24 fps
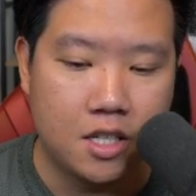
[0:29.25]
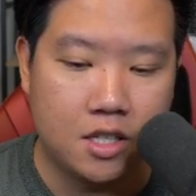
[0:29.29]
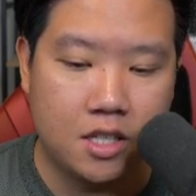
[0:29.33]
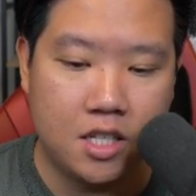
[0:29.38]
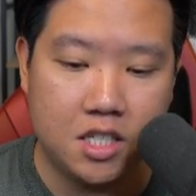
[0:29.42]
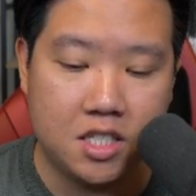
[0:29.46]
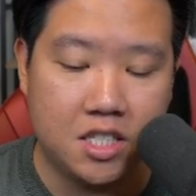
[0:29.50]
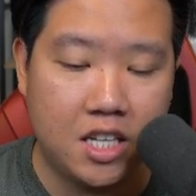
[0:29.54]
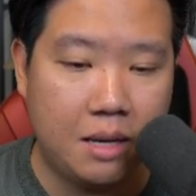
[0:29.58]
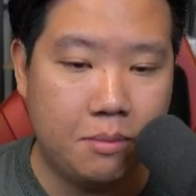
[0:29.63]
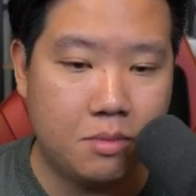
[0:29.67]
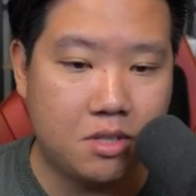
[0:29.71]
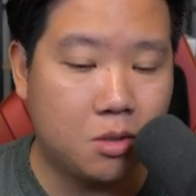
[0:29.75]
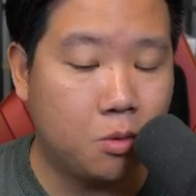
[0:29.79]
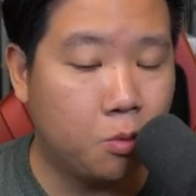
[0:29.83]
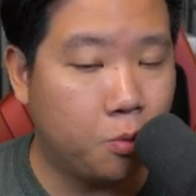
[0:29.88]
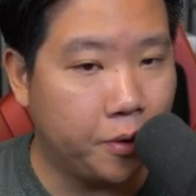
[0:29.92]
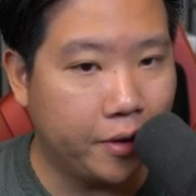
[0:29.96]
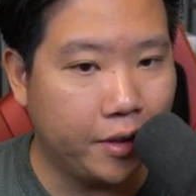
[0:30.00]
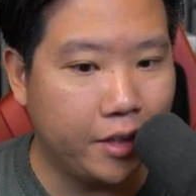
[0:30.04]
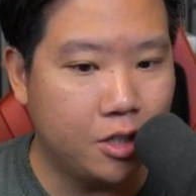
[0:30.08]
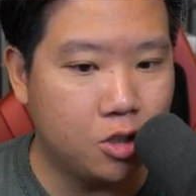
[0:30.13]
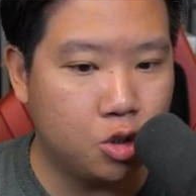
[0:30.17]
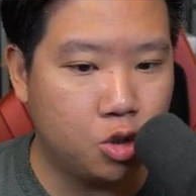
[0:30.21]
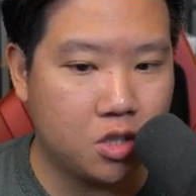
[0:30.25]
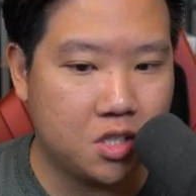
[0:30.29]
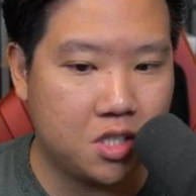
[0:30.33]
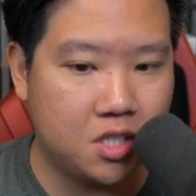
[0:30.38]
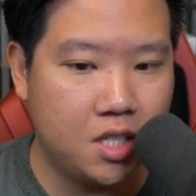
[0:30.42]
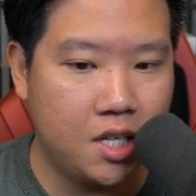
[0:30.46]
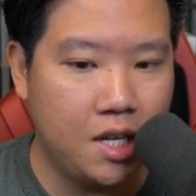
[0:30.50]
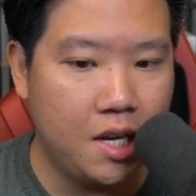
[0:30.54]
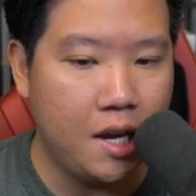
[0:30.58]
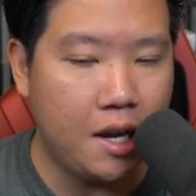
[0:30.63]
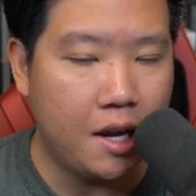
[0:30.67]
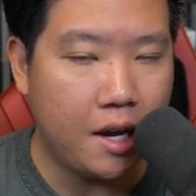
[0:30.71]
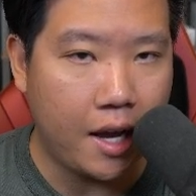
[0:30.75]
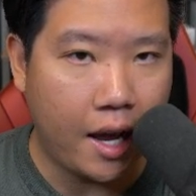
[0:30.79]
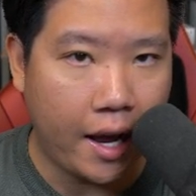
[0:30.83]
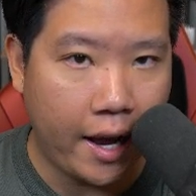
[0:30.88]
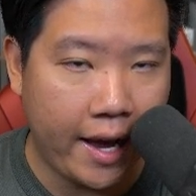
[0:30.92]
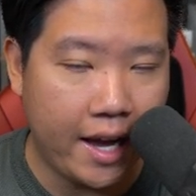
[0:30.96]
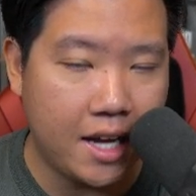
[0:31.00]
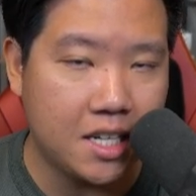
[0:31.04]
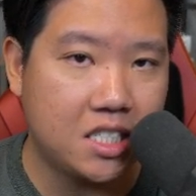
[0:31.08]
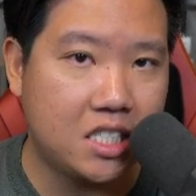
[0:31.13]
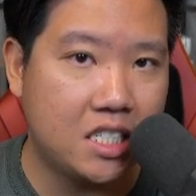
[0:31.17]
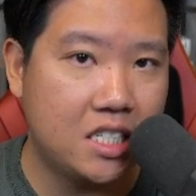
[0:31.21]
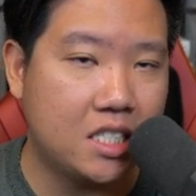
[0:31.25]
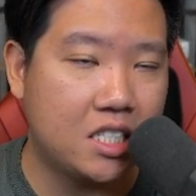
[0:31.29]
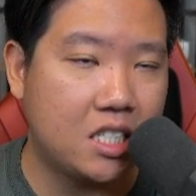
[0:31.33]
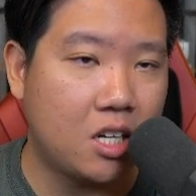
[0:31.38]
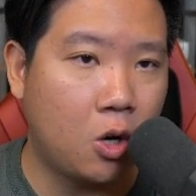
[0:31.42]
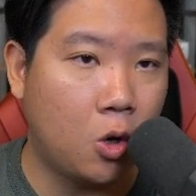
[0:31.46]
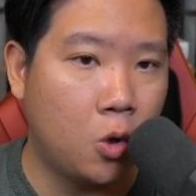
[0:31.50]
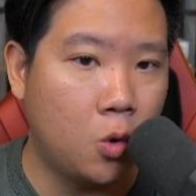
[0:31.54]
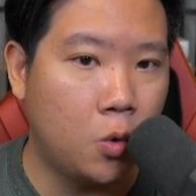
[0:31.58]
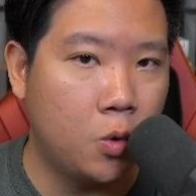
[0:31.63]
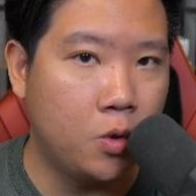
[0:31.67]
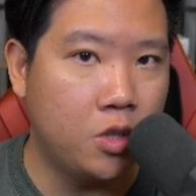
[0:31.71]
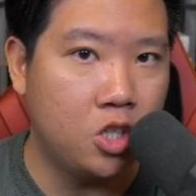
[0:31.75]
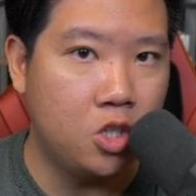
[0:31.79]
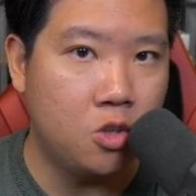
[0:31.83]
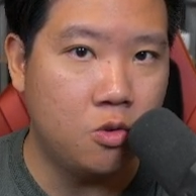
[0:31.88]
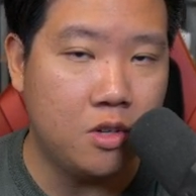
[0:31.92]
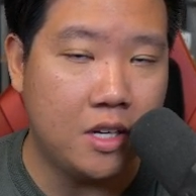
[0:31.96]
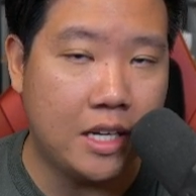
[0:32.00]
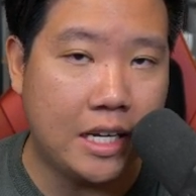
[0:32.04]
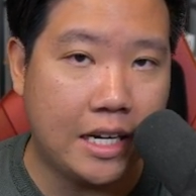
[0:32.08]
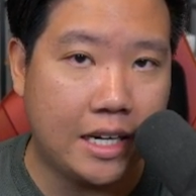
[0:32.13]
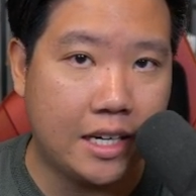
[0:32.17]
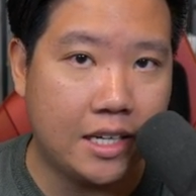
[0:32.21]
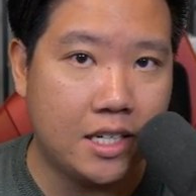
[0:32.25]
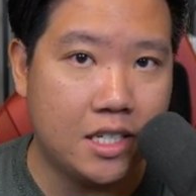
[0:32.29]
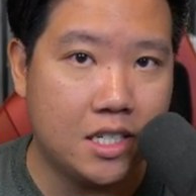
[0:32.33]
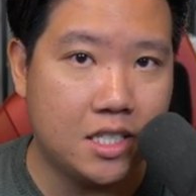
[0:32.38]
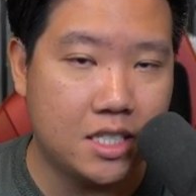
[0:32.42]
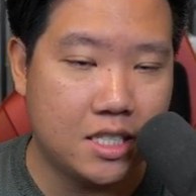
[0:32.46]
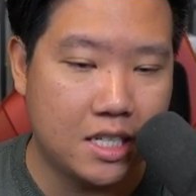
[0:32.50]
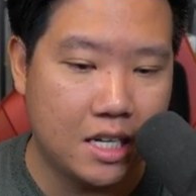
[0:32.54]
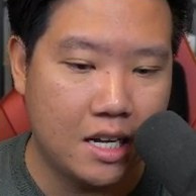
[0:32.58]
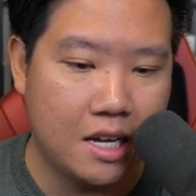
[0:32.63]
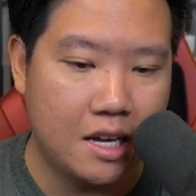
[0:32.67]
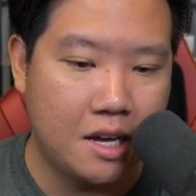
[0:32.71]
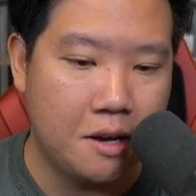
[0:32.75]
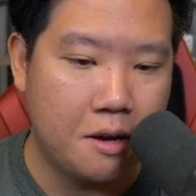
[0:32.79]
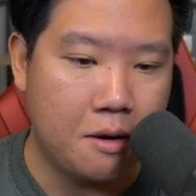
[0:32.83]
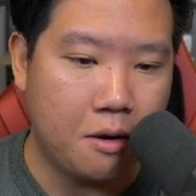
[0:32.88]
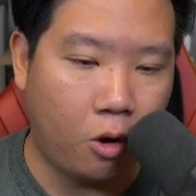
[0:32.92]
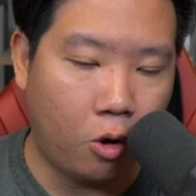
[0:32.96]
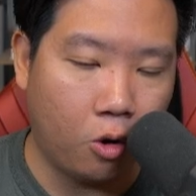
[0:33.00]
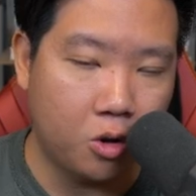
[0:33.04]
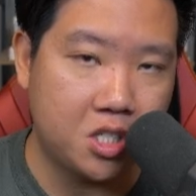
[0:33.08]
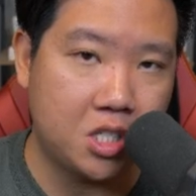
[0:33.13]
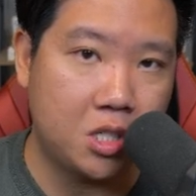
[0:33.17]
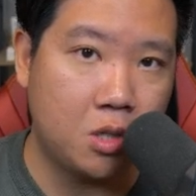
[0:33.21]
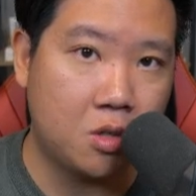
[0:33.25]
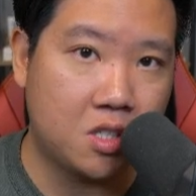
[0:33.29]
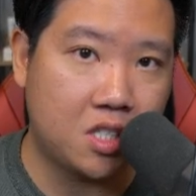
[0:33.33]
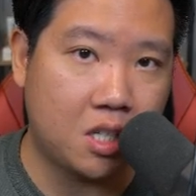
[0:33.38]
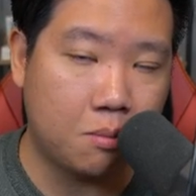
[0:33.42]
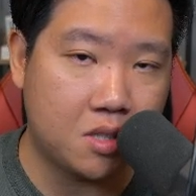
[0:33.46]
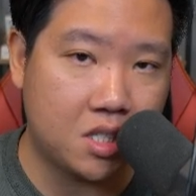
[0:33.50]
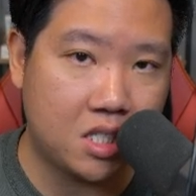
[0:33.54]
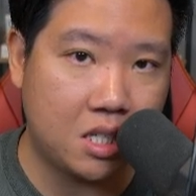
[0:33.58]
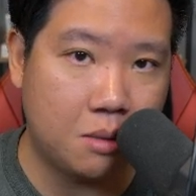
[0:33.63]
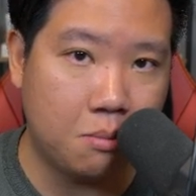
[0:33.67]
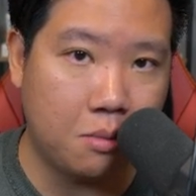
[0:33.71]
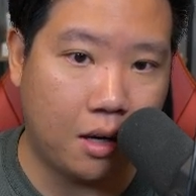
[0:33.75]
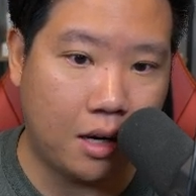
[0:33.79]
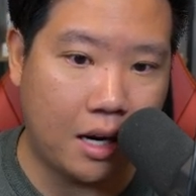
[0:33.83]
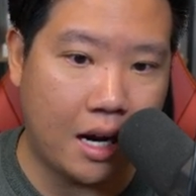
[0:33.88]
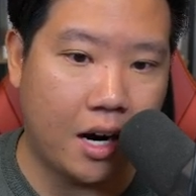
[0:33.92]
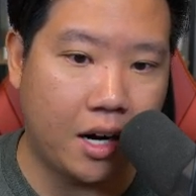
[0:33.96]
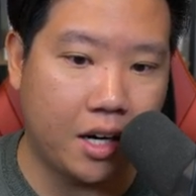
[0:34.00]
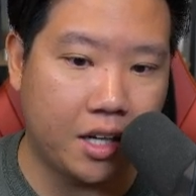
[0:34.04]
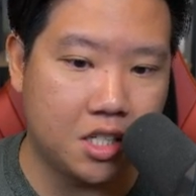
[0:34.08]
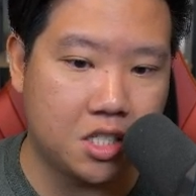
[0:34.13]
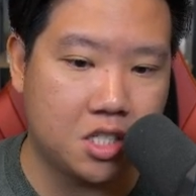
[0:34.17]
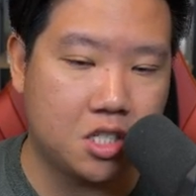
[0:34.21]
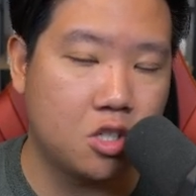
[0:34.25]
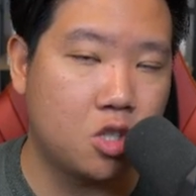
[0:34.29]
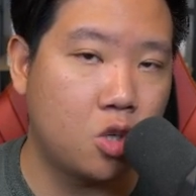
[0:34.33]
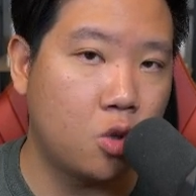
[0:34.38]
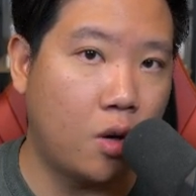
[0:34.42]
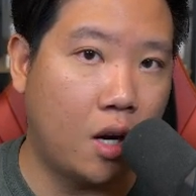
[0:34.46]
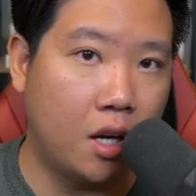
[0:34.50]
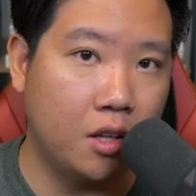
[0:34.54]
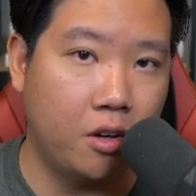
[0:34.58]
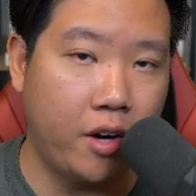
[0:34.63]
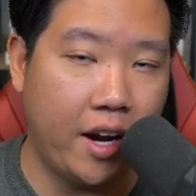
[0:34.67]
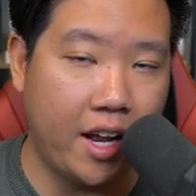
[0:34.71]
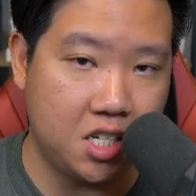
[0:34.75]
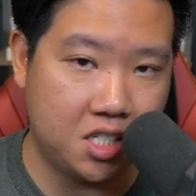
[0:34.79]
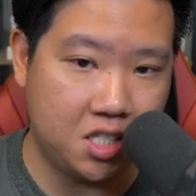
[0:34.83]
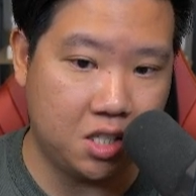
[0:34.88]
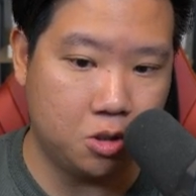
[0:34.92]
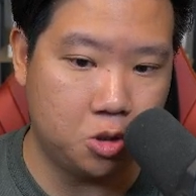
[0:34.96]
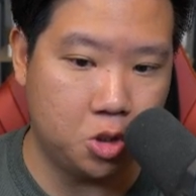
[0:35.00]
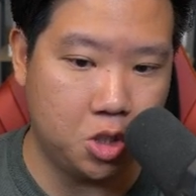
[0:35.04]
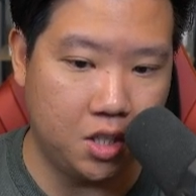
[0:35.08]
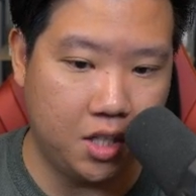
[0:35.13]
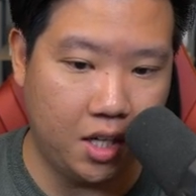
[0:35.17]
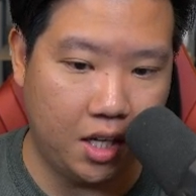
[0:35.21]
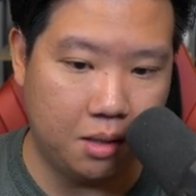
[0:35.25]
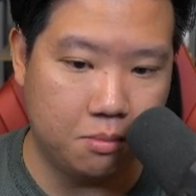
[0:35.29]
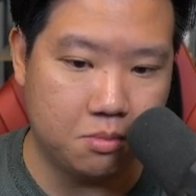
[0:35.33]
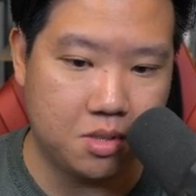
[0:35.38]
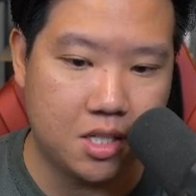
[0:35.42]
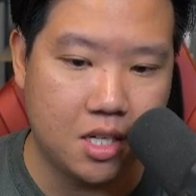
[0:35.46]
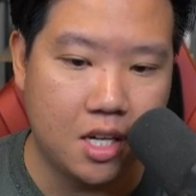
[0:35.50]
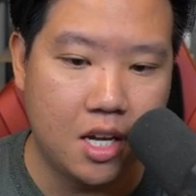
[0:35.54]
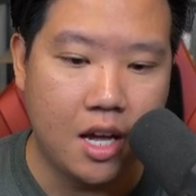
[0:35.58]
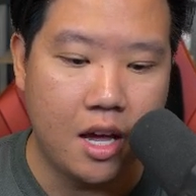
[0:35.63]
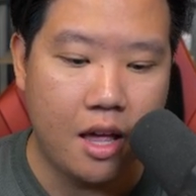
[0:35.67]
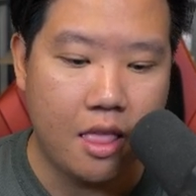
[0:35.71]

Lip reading: This game is really interesting, has its own uniqueness, also some similarities to other SLG games.